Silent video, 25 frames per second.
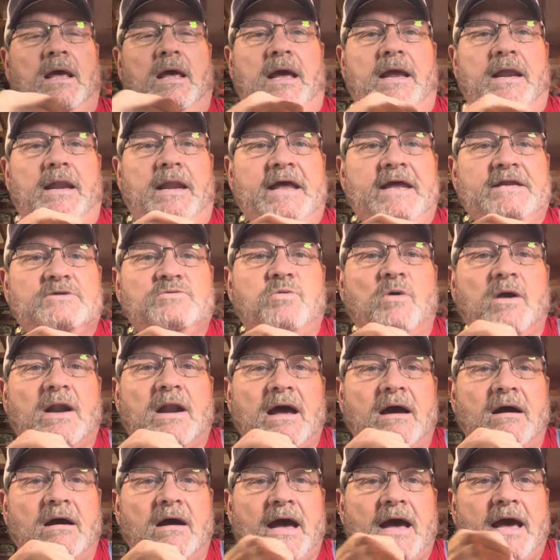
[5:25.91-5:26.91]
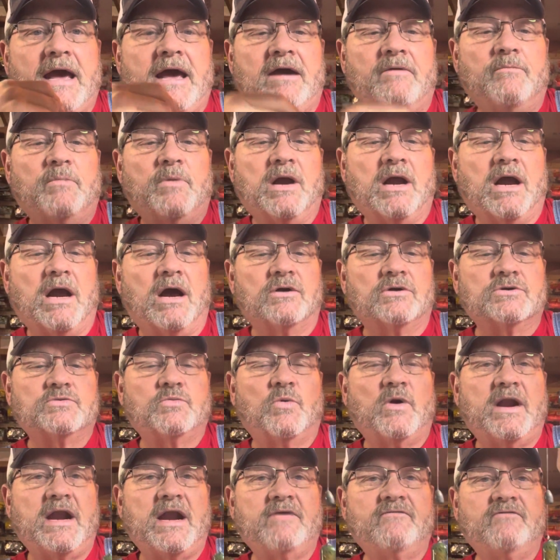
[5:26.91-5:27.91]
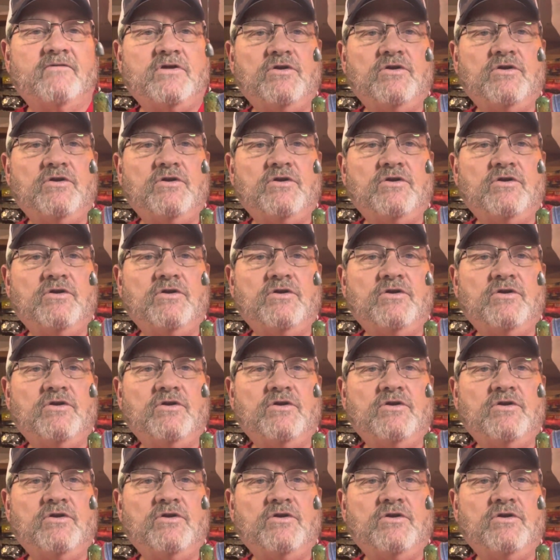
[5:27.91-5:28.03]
And that's what I'll have, because whenever